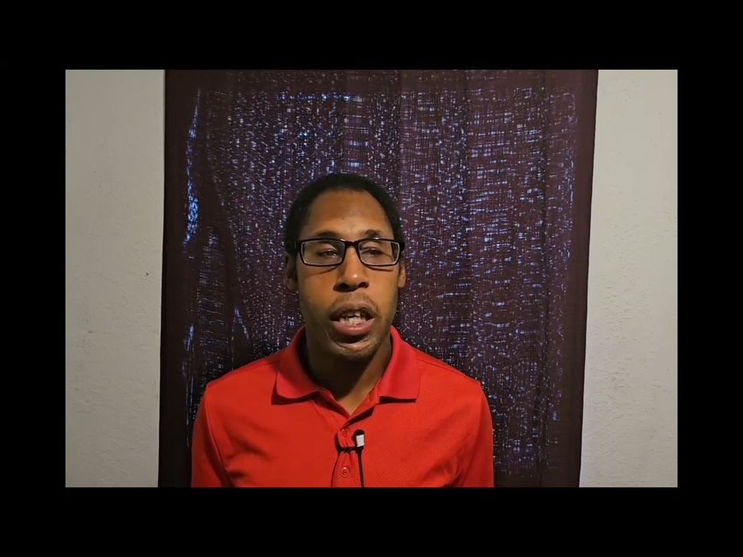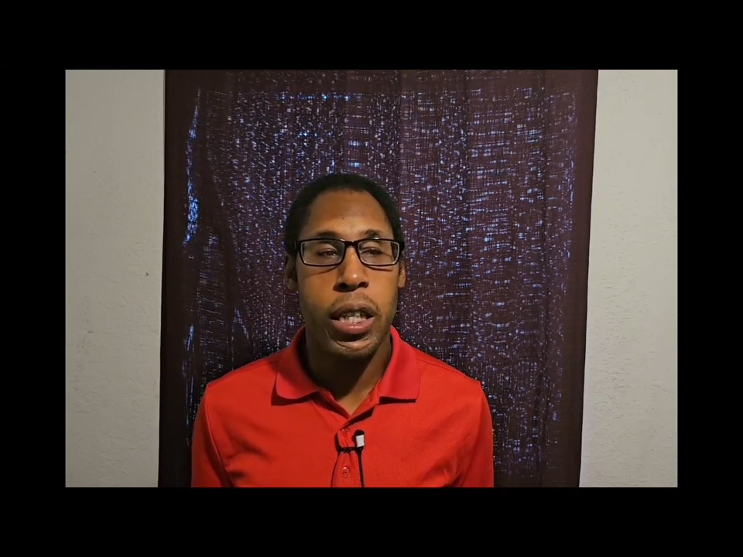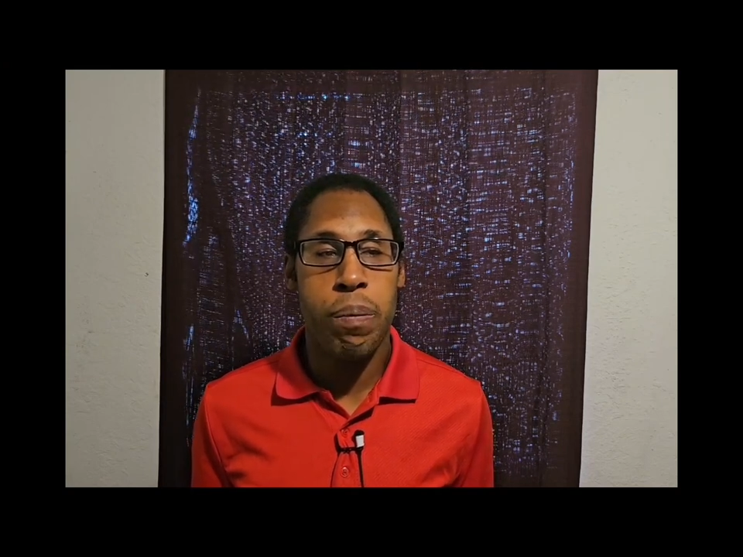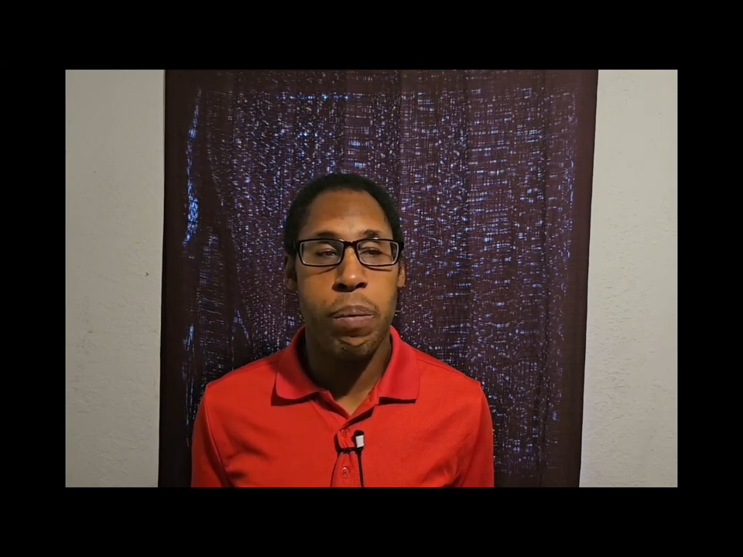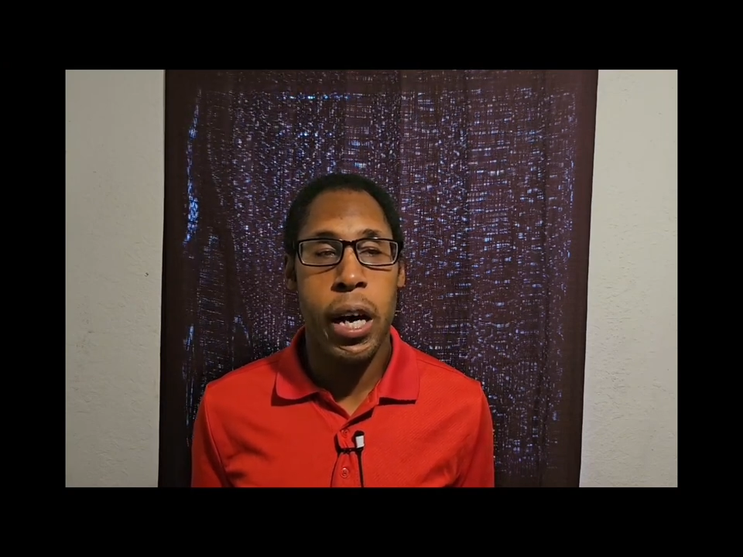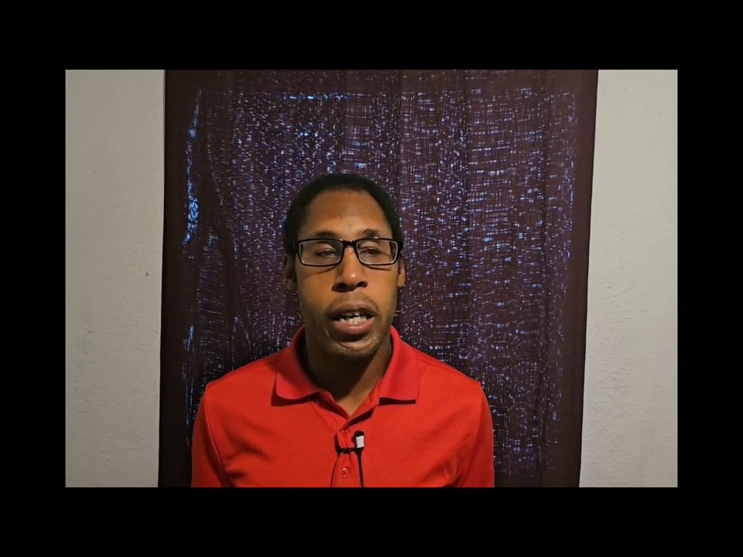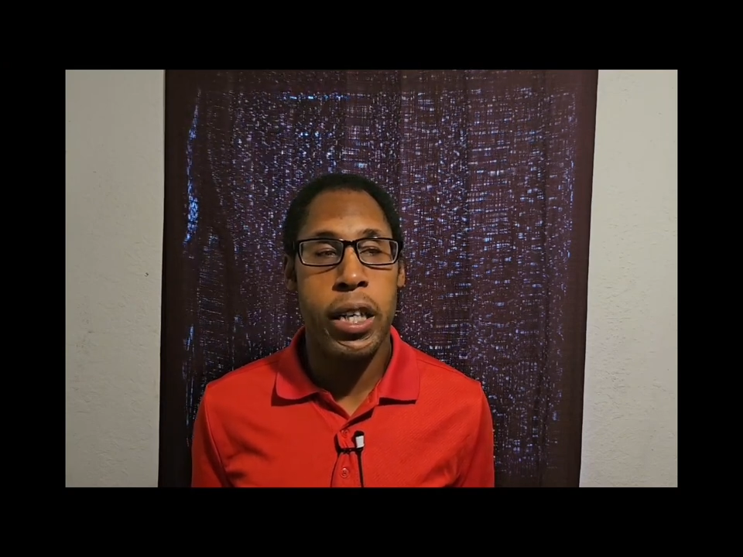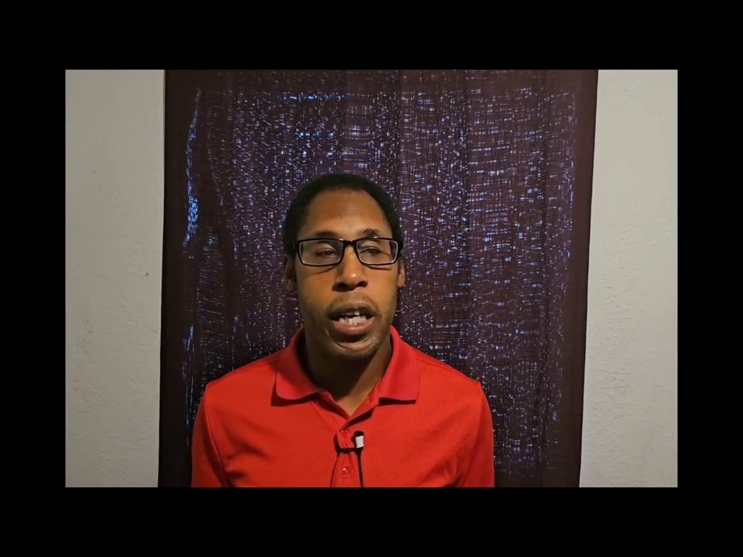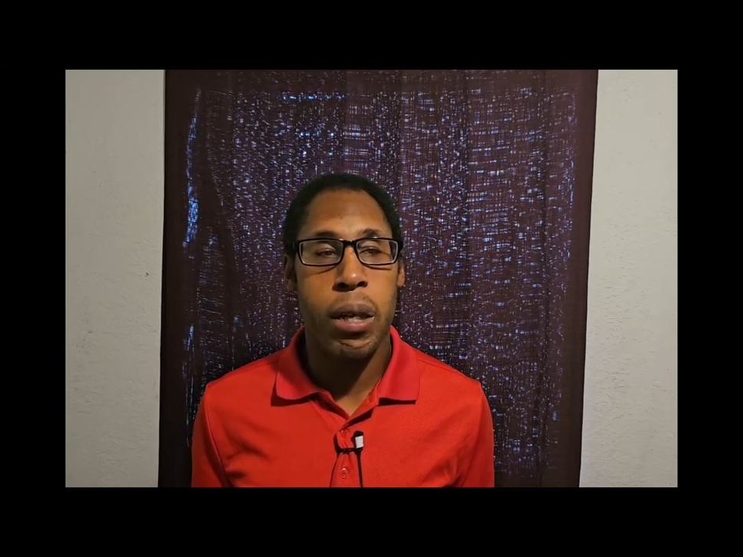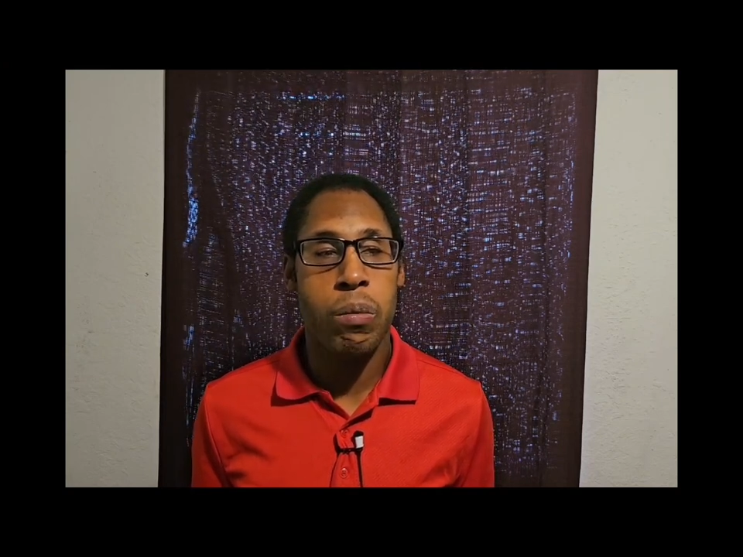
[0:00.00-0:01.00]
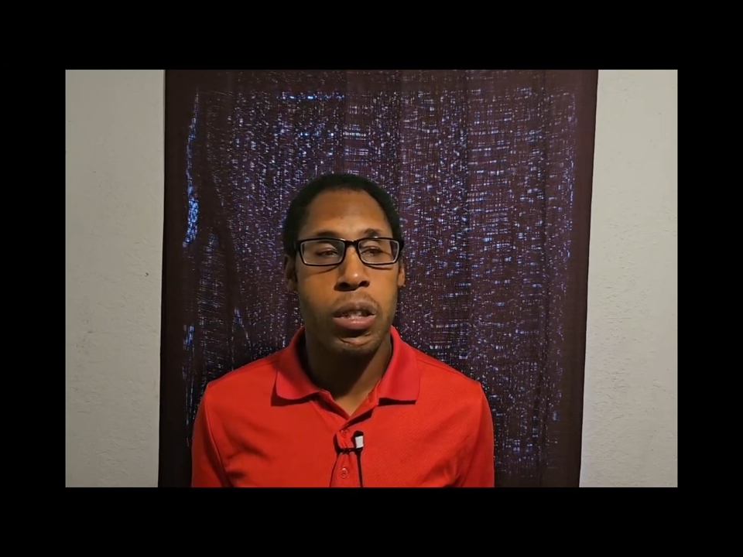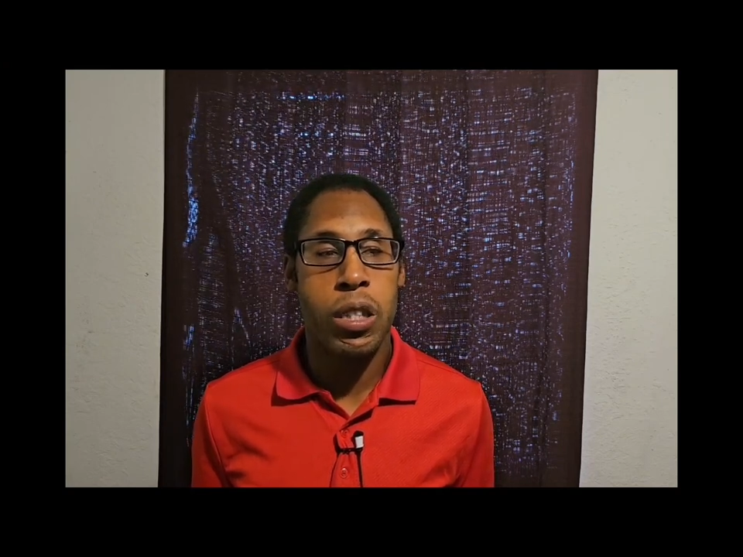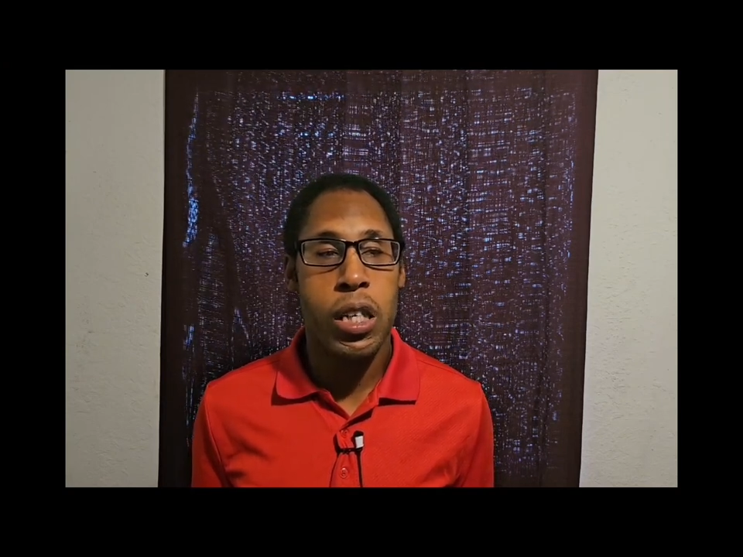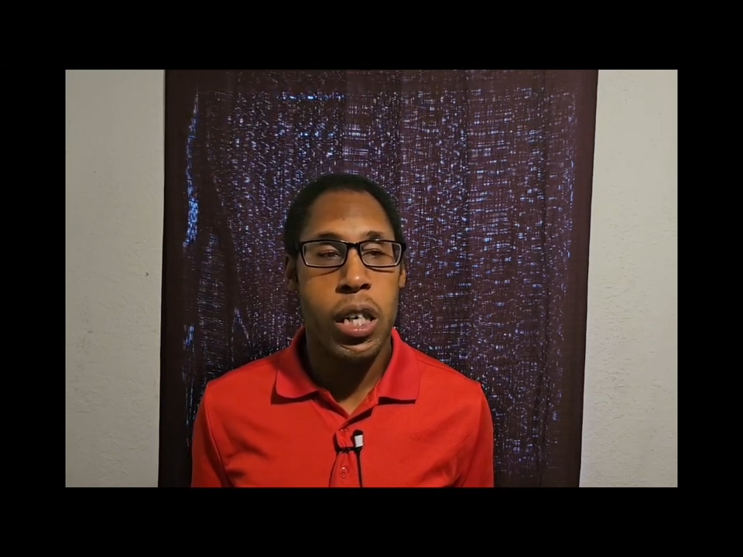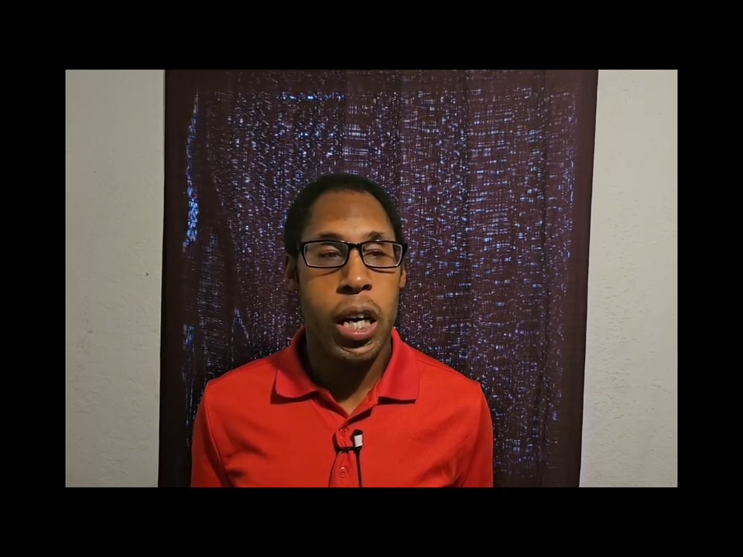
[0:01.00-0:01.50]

and the back camera.